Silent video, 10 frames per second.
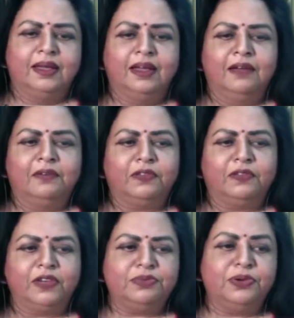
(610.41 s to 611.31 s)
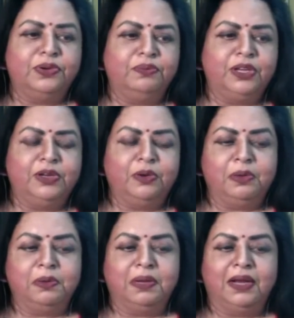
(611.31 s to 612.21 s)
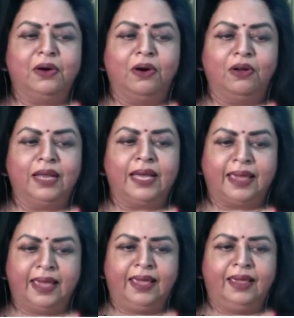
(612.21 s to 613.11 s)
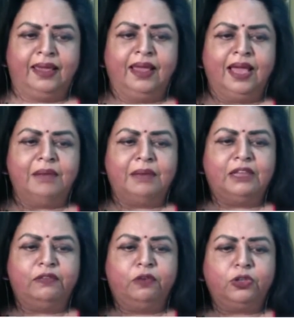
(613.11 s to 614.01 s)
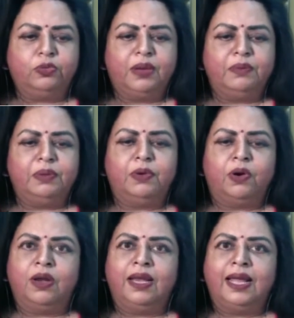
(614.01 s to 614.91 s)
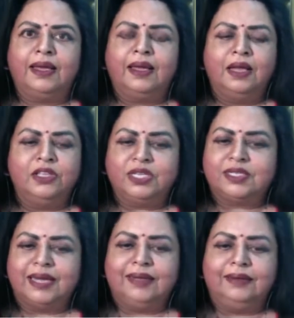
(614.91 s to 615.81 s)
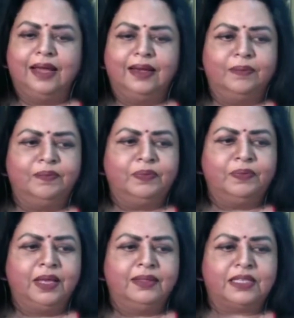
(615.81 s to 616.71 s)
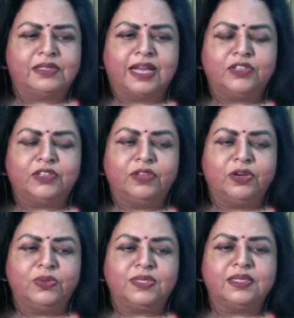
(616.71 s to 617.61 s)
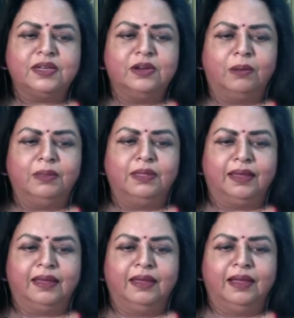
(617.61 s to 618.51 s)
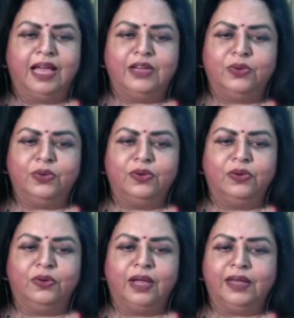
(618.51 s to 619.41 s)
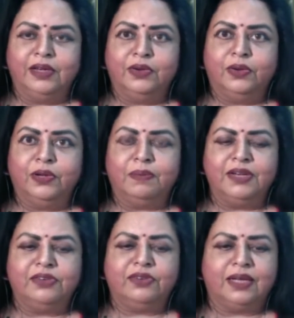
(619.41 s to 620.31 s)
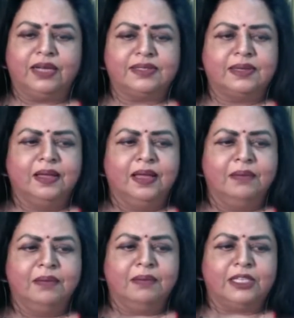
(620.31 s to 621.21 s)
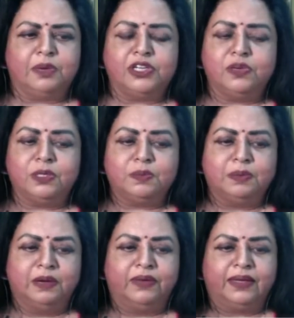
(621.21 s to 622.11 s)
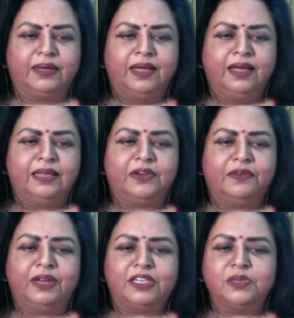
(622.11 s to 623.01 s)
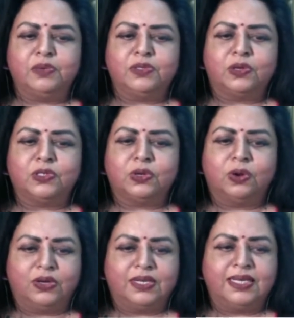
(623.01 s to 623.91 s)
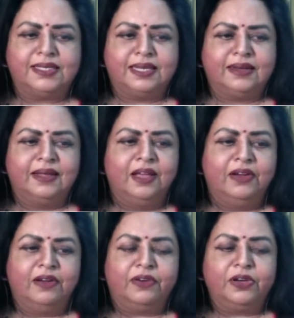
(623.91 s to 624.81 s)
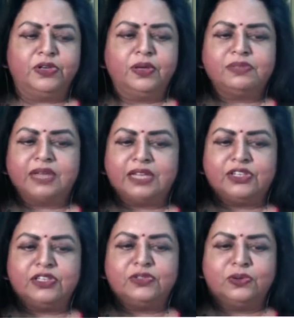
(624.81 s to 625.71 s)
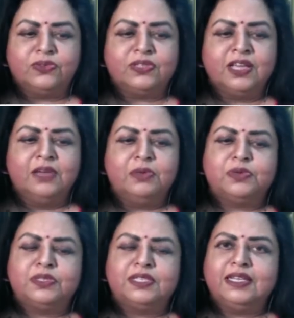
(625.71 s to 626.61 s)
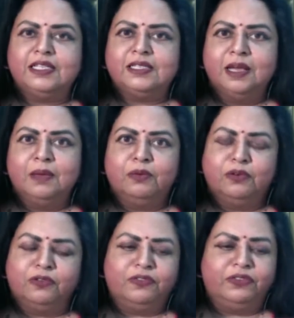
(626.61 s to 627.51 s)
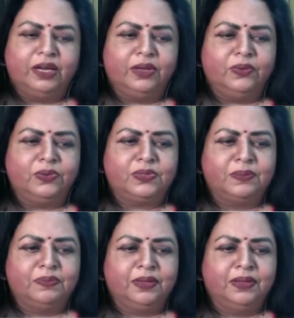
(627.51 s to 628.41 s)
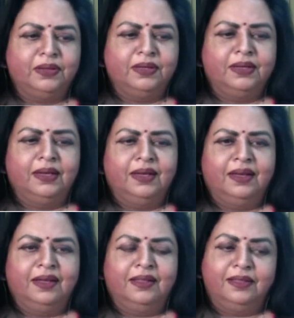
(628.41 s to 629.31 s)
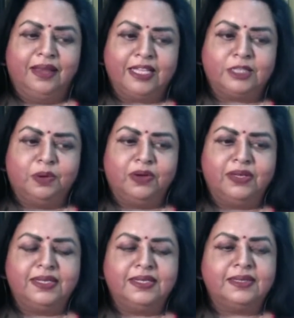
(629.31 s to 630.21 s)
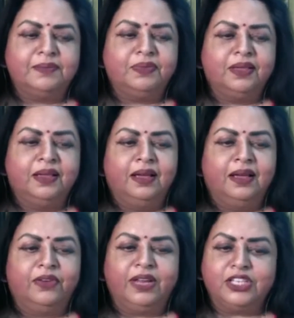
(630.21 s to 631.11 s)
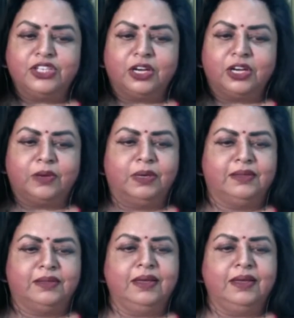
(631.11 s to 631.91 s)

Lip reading: For the first video, we were all like, hey. And by the fourth one, we were all like, just like done. That scratch of the nose is a normal thing. I didn't know it meant drugs. My expression was perfect. That reflection was also caught, he said, referring to him scratching his nose, which was seen as proof of drug use. The next point is Ria Chakrabarti,